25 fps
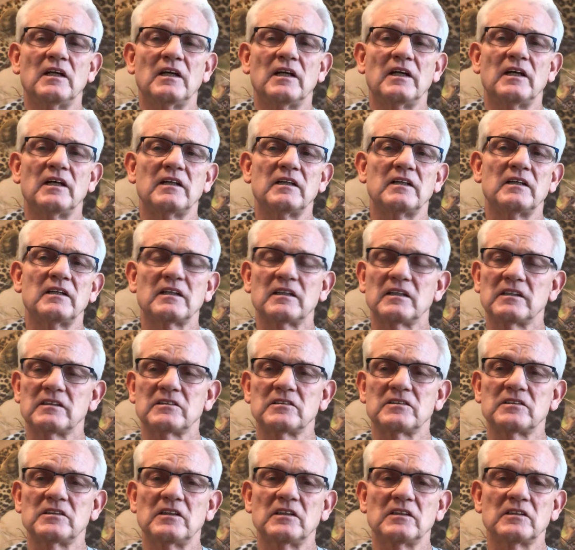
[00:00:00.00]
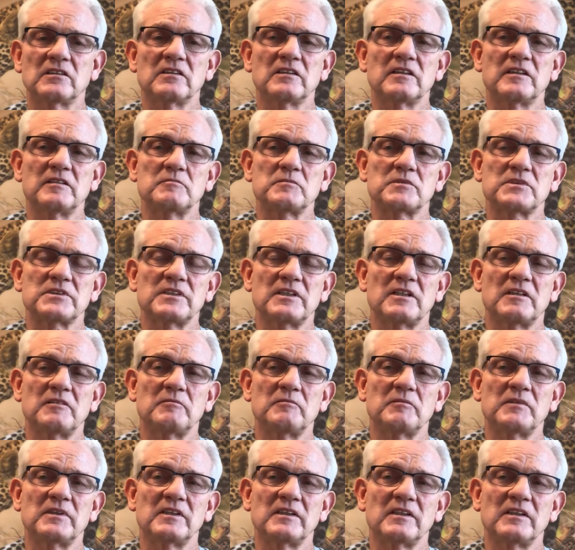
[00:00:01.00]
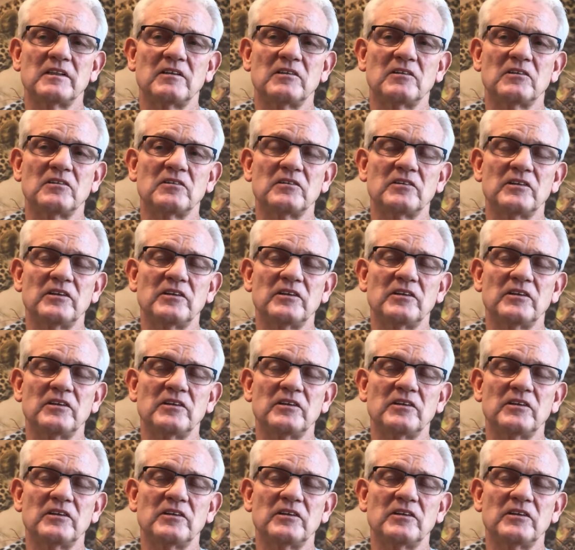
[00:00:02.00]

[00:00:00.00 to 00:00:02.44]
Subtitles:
And I got to talk to them some, and, you know,